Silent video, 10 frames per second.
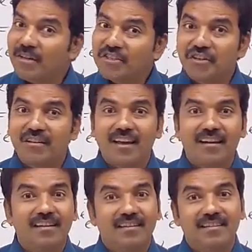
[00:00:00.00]
as I
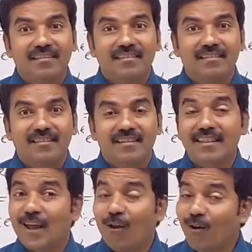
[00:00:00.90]
mentioned earlier
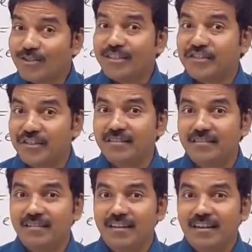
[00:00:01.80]
in the last
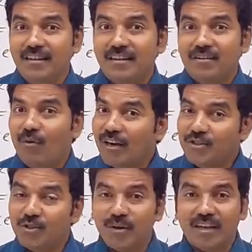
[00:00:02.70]
session,
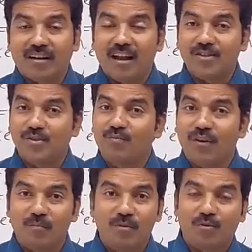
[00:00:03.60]
while during
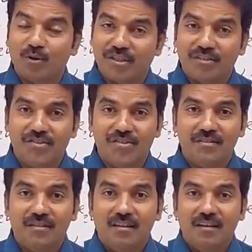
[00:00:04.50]
classroom workbook
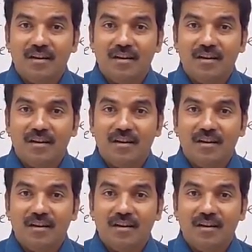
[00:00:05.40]
questions,